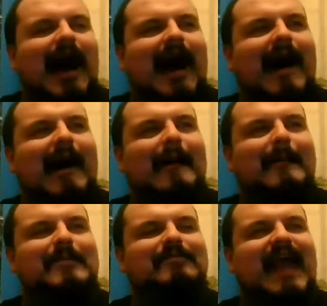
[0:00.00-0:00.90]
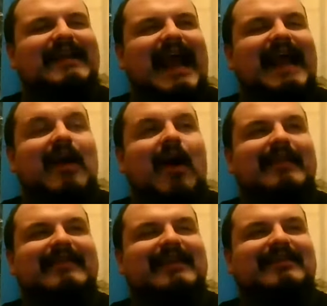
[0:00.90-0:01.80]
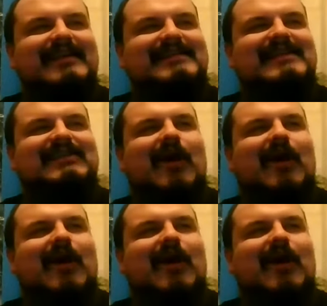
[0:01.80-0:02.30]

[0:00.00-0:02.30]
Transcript: again, I think this is